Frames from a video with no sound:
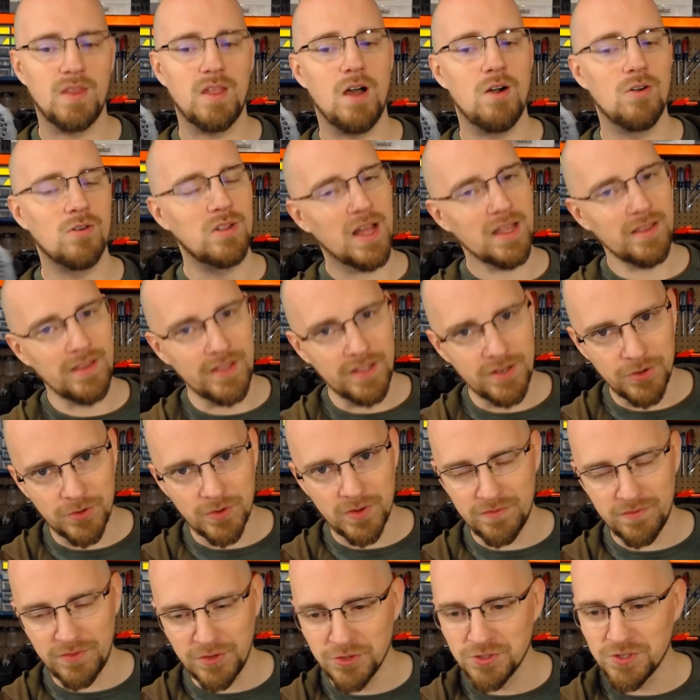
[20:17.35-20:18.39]
I'll gladly do it
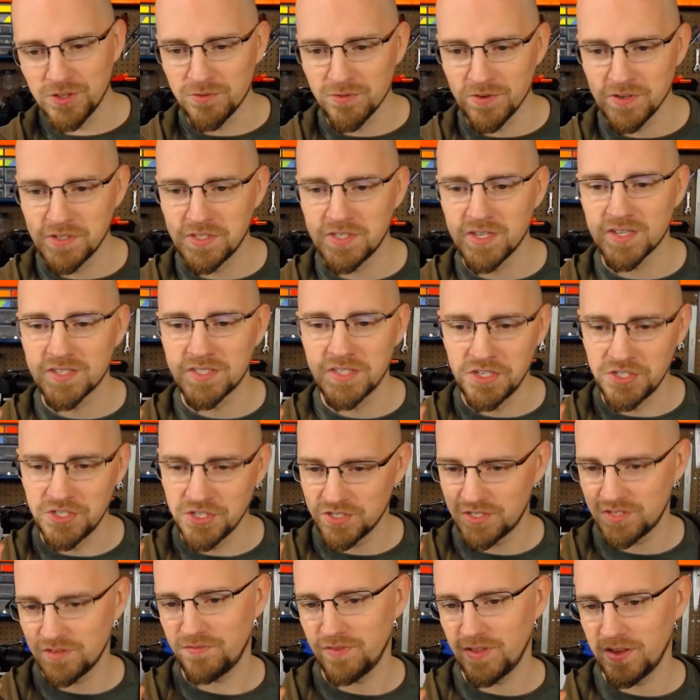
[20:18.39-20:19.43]
in Fusion 360
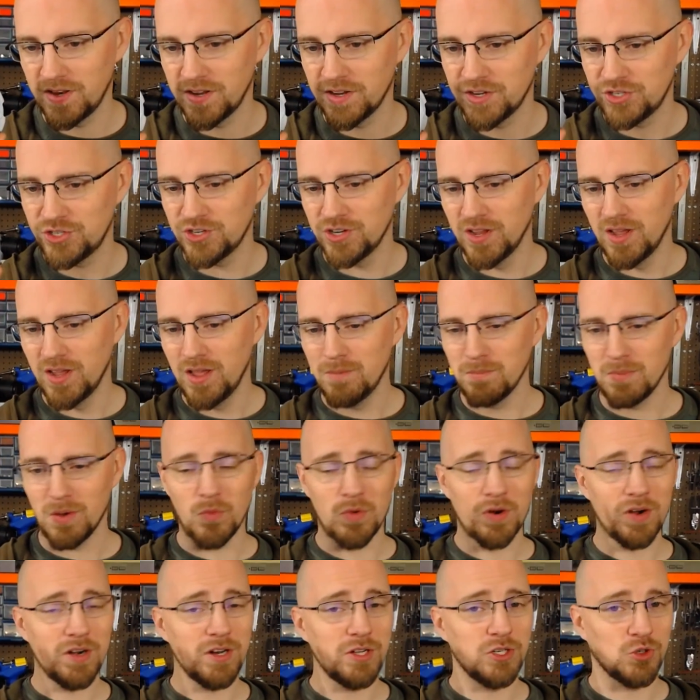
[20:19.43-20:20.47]
just to finish. But
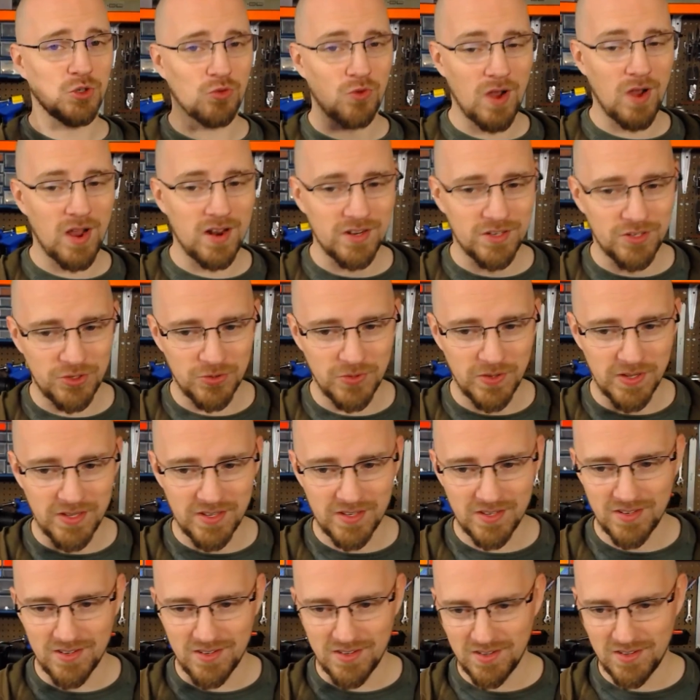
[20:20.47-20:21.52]
we're gonna try to do
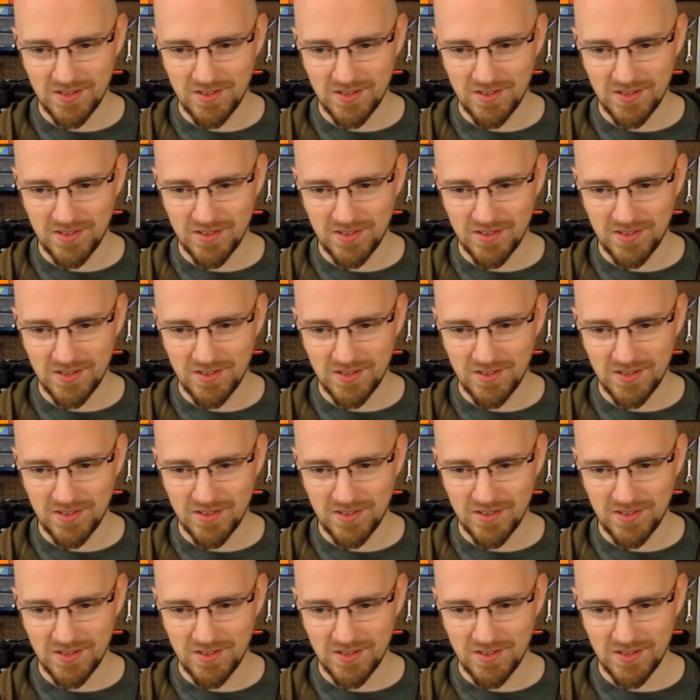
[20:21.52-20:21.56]
it